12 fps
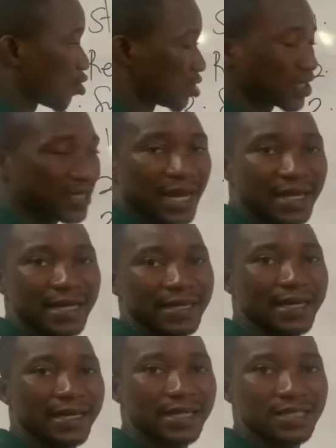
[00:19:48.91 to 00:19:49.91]
consider the
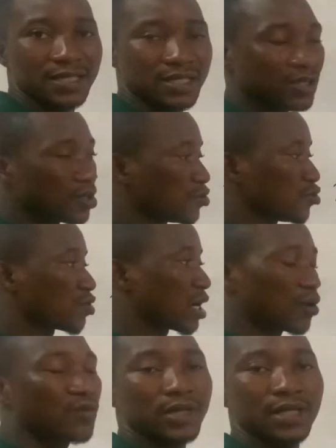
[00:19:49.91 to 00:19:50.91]
digits to
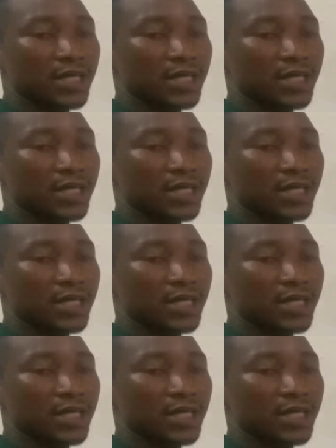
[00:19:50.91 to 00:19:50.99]
calculate